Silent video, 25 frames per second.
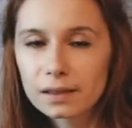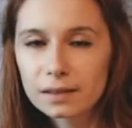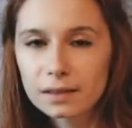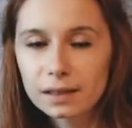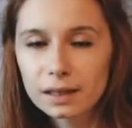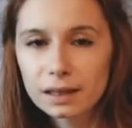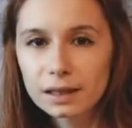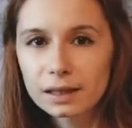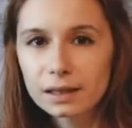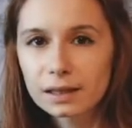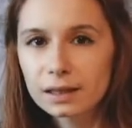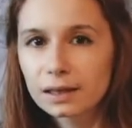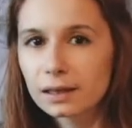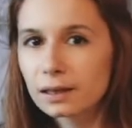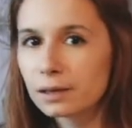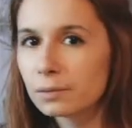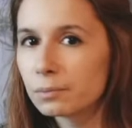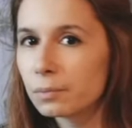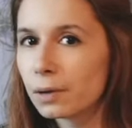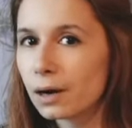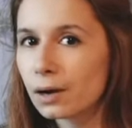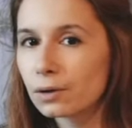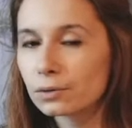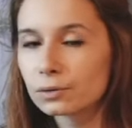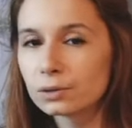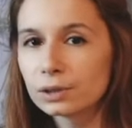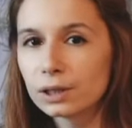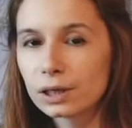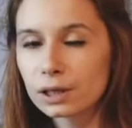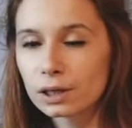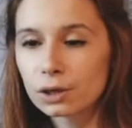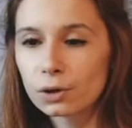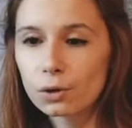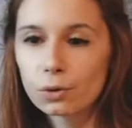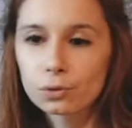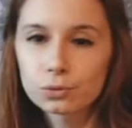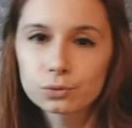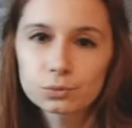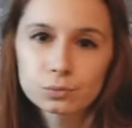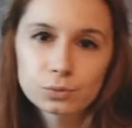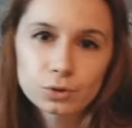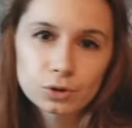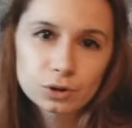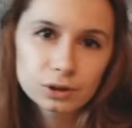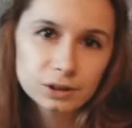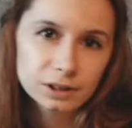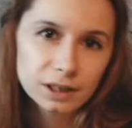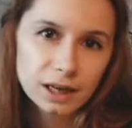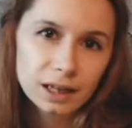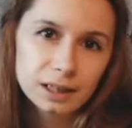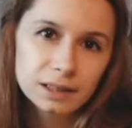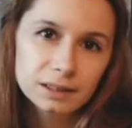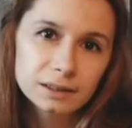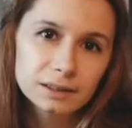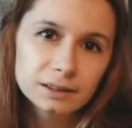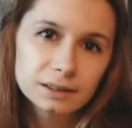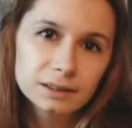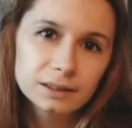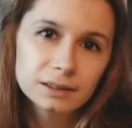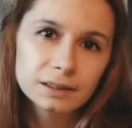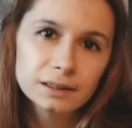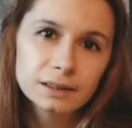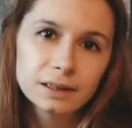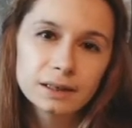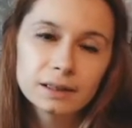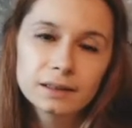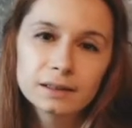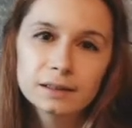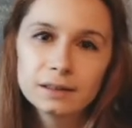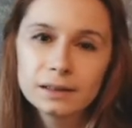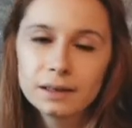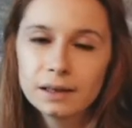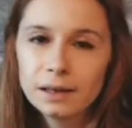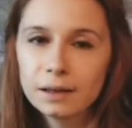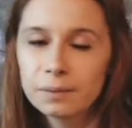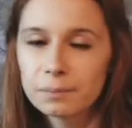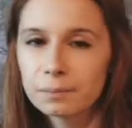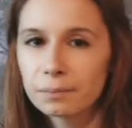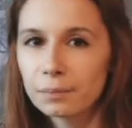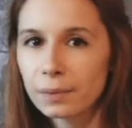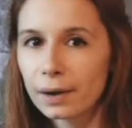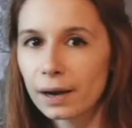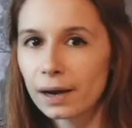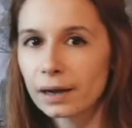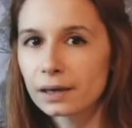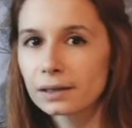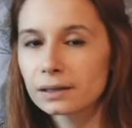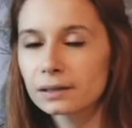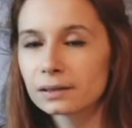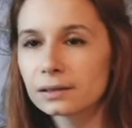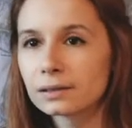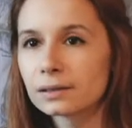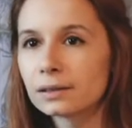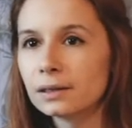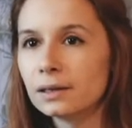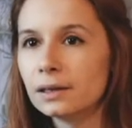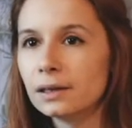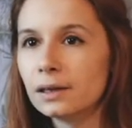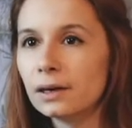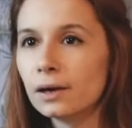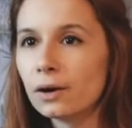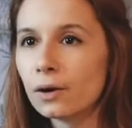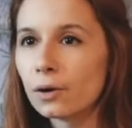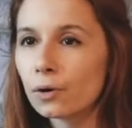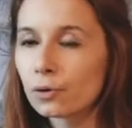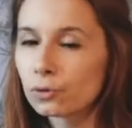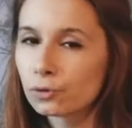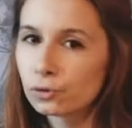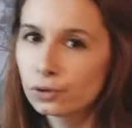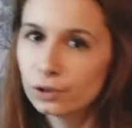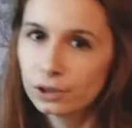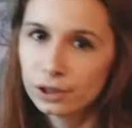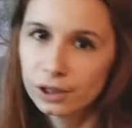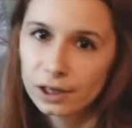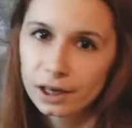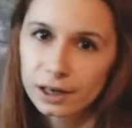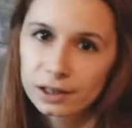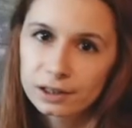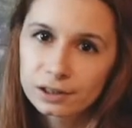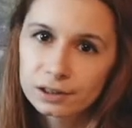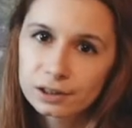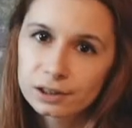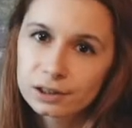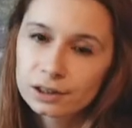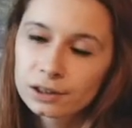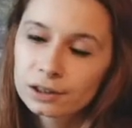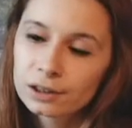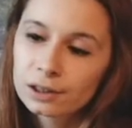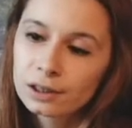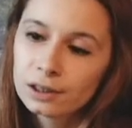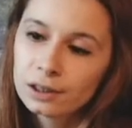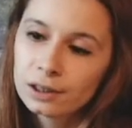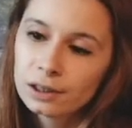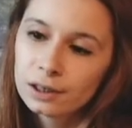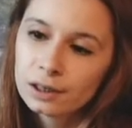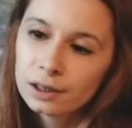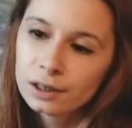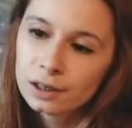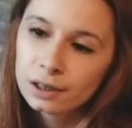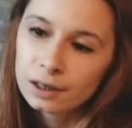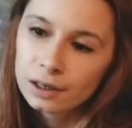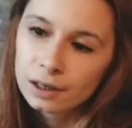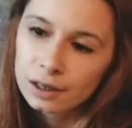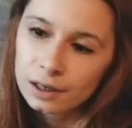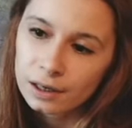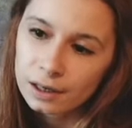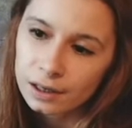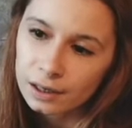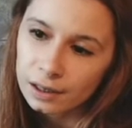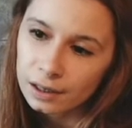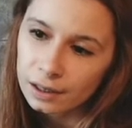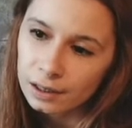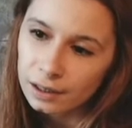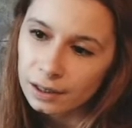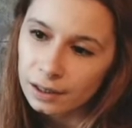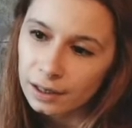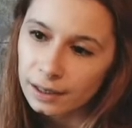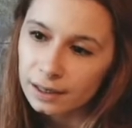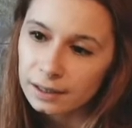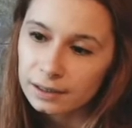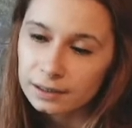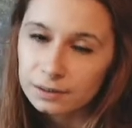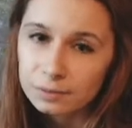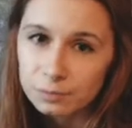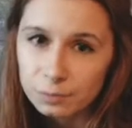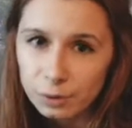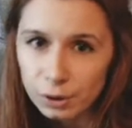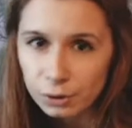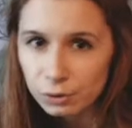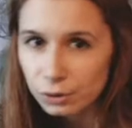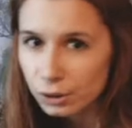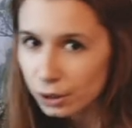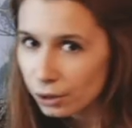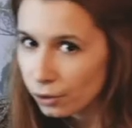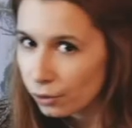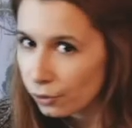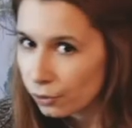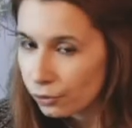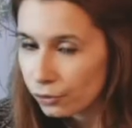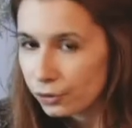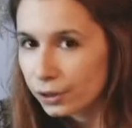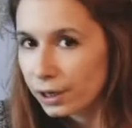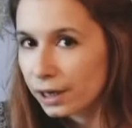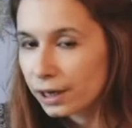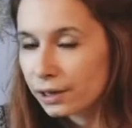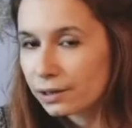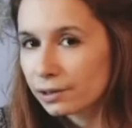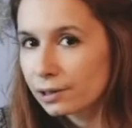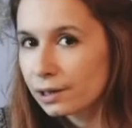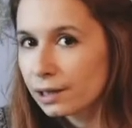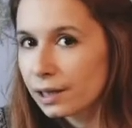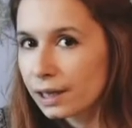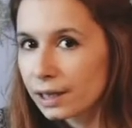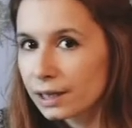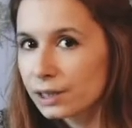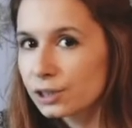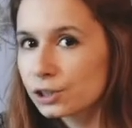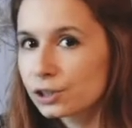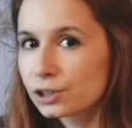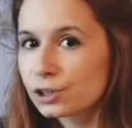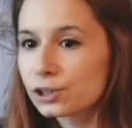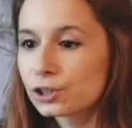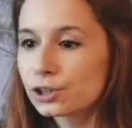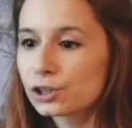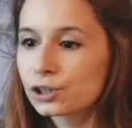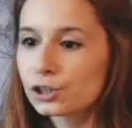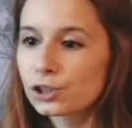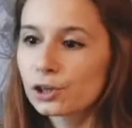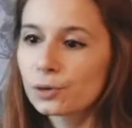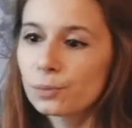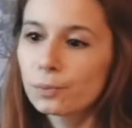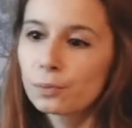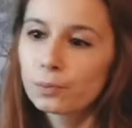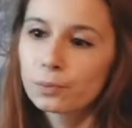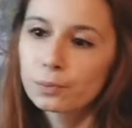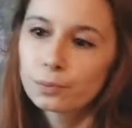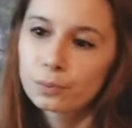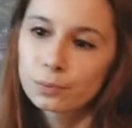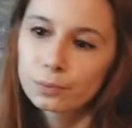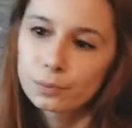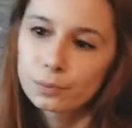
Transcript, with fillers: thinking about their own mortality and the impact on the other, and building on their relationship